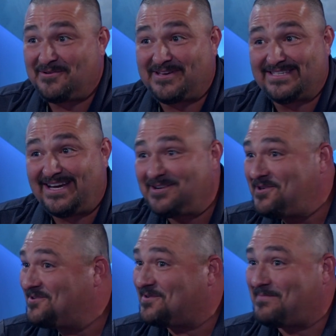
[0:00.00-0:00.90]
Because I know
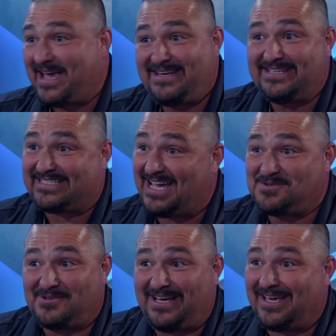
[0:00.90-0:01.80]
your demanding
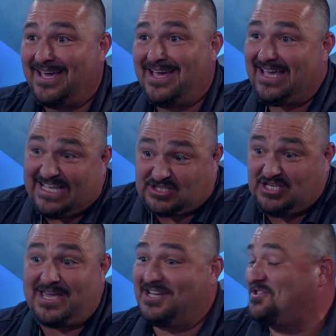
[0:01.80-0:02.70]
schedule, like
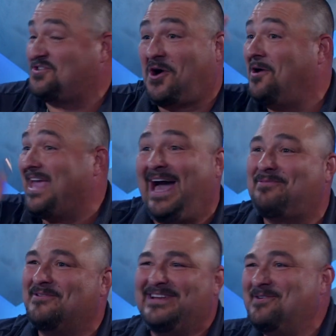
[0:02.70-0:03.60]
you can't just call
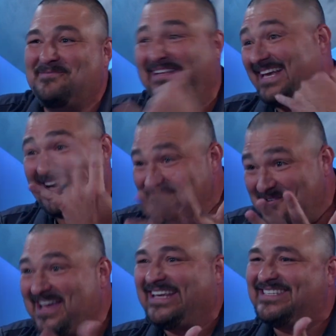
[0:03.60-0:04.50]
Catherine and be like, I'm ready.